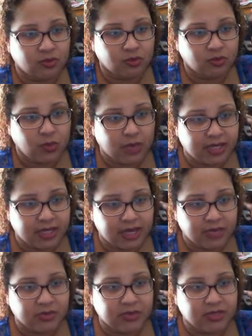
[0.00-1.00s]
winged
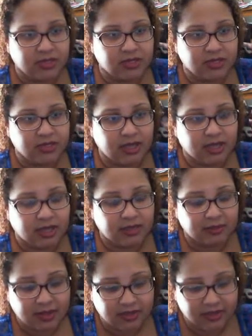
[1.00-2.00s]
headpiece like
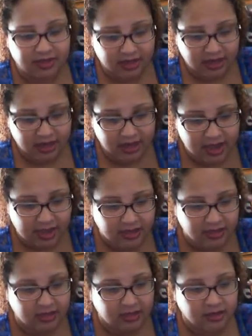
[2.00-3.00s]
um, i think it's like a
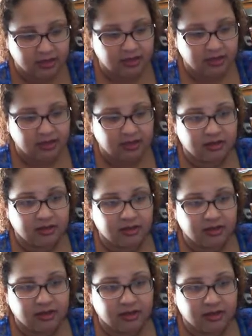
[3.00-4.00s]
kite
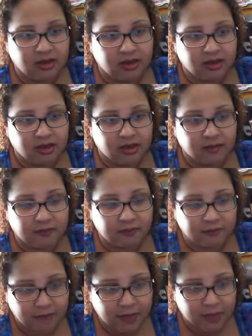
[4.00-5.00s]
um,
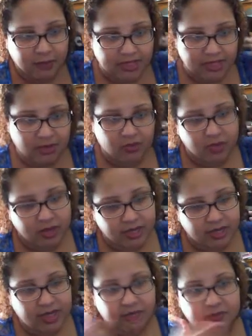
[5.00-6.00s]
with like a winged
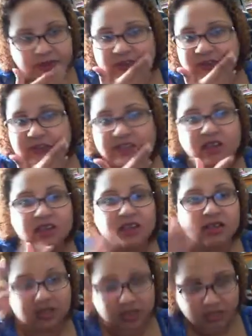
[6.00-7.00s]
headpiece.
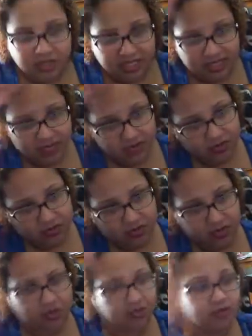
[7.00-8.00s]
Some she has like a
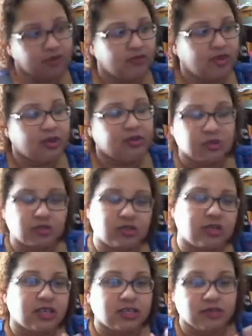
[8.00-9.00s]
throne for her. So
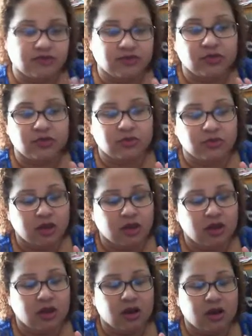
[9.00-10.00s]
she has a few
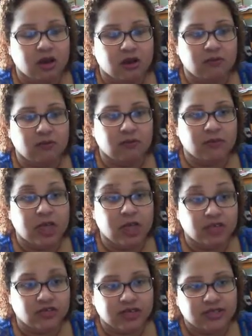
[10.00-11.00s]
um,
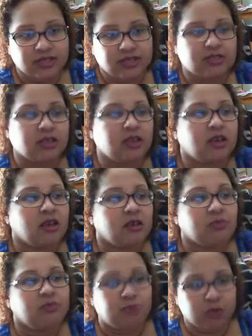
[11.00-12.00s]
headdresses,
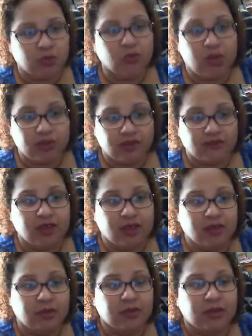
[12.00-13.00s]
but one of
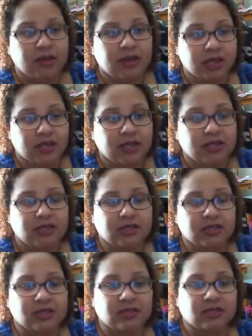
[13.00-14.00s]
them
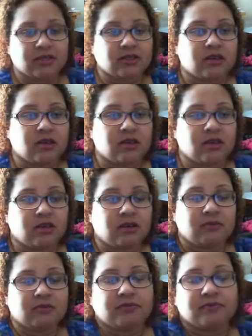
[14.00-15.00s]
is
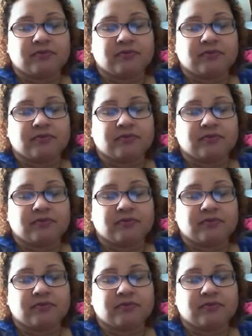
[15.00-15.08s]
um,